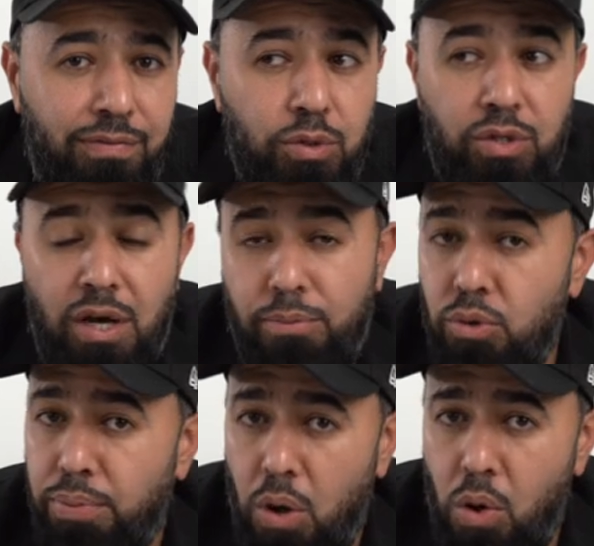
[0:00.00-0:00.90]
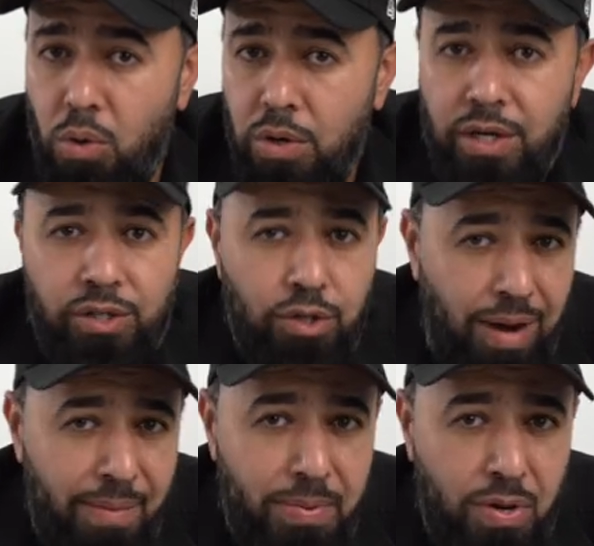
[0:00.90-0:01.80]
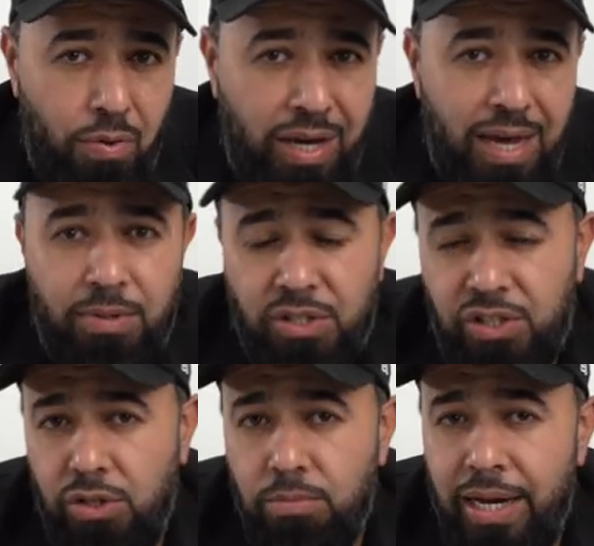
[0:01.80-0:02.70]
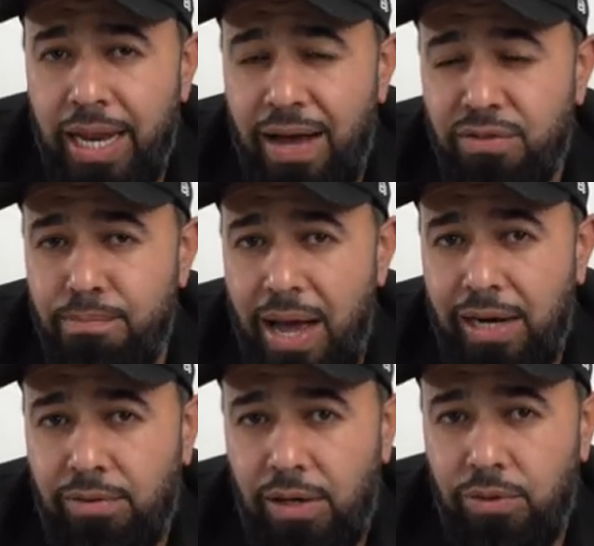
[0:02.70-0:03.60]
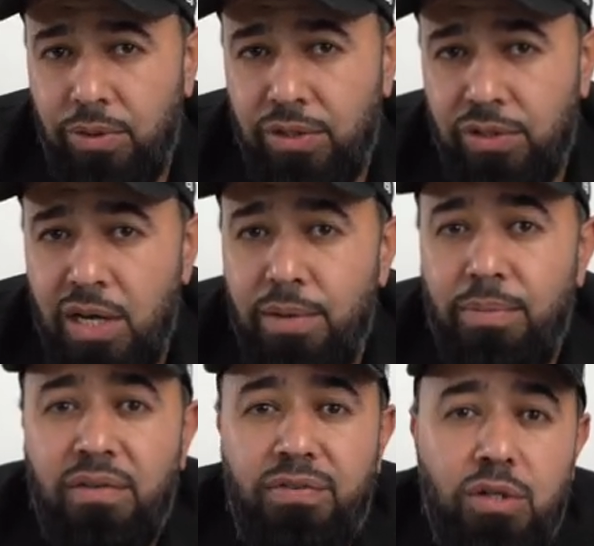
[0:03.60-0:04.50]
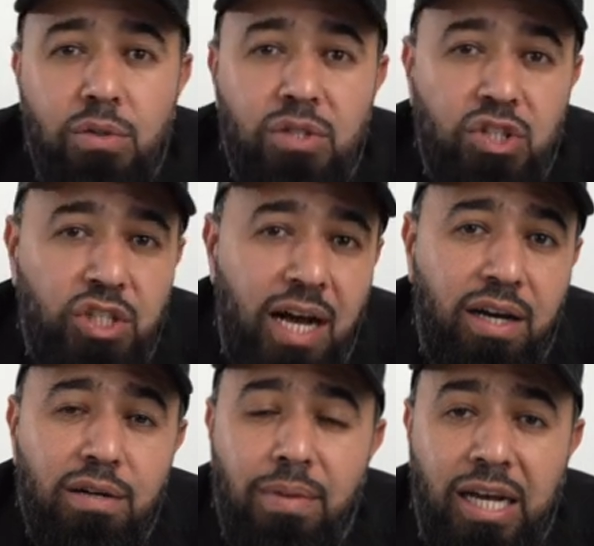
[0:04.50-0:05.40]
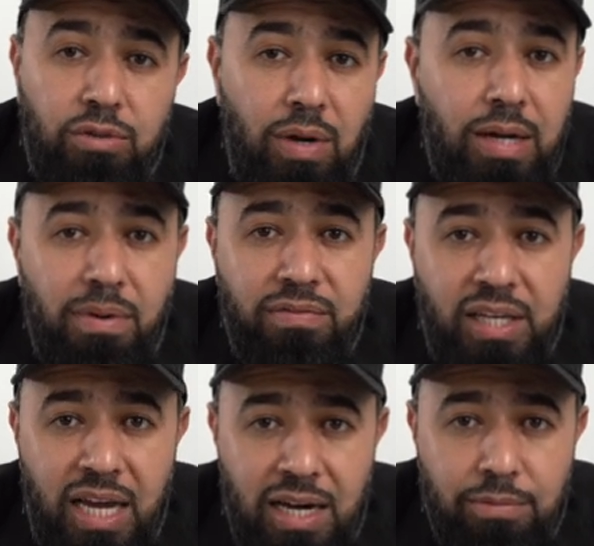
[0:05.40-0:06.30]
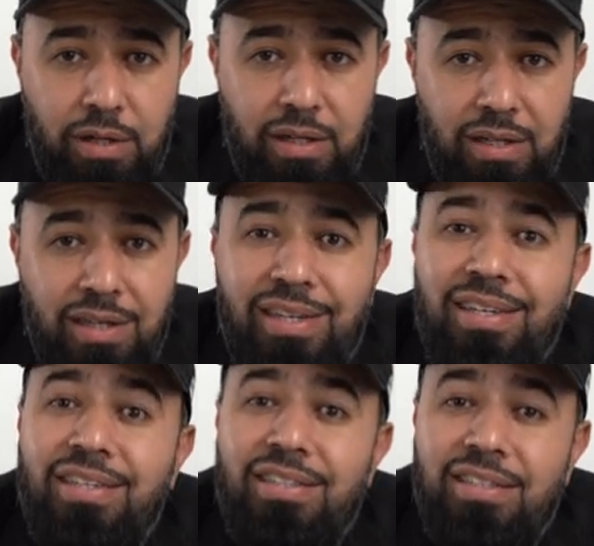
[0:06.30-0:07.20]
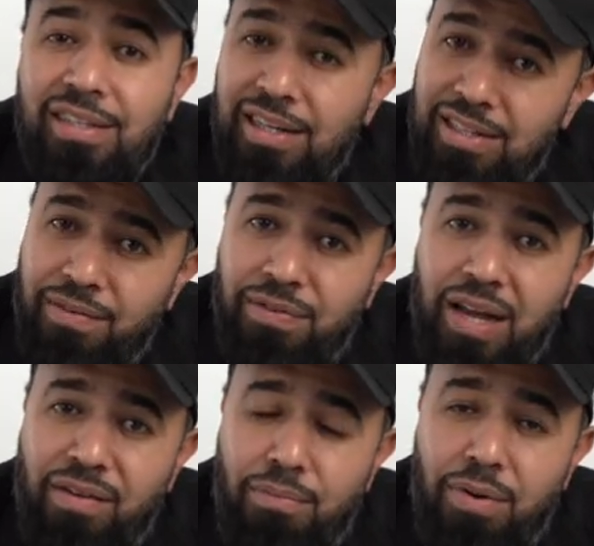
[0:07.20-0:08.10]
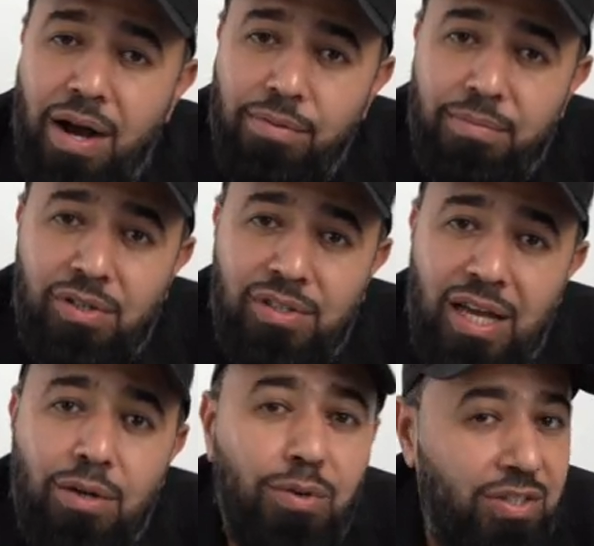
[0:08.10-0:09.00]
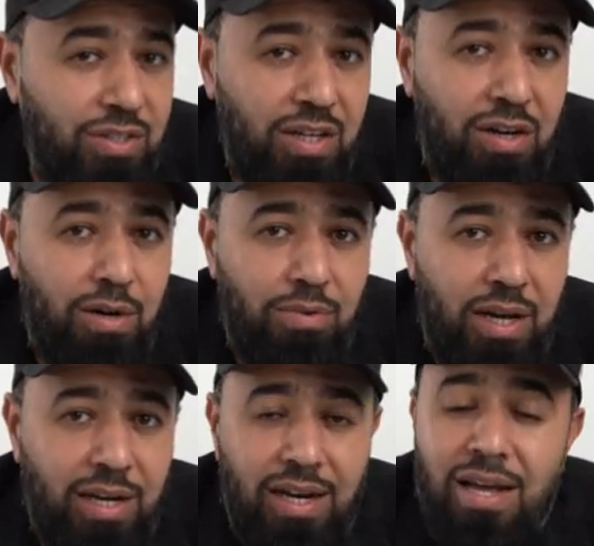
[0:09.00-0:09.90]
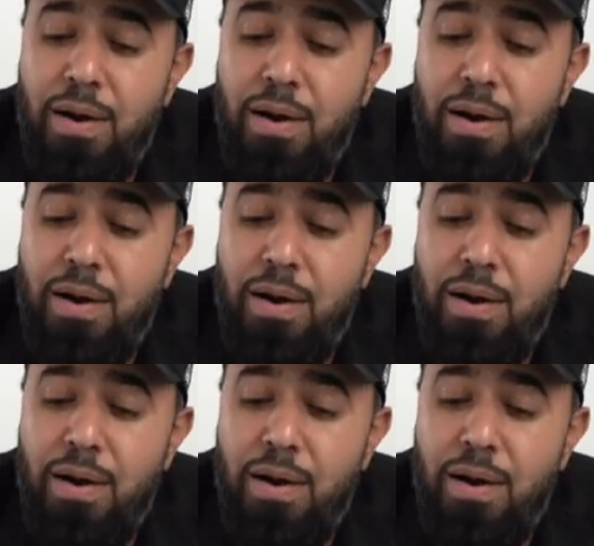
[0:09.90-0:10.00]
you're using a boom pole, you might be okay, but you still might have some background noise. But if you're using shotgun mics right above the camera, you're gonna definitely have a problem because that noise is gonna come right in.